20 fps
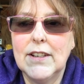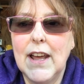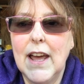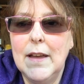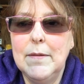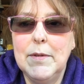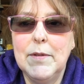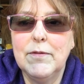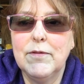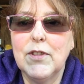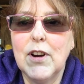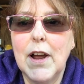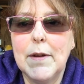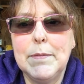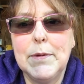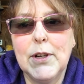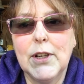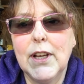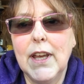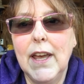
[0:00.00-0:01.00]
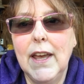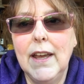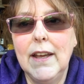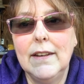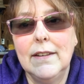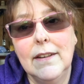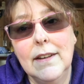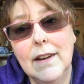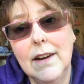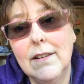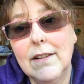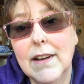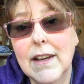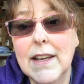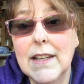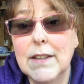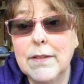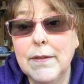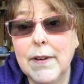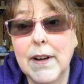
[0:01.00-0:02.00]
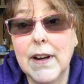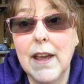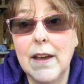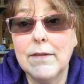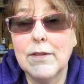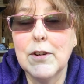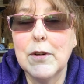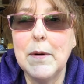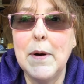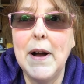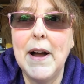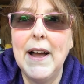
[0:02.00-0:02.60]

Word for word: time you've dropped your cane. You know, it gets funny after a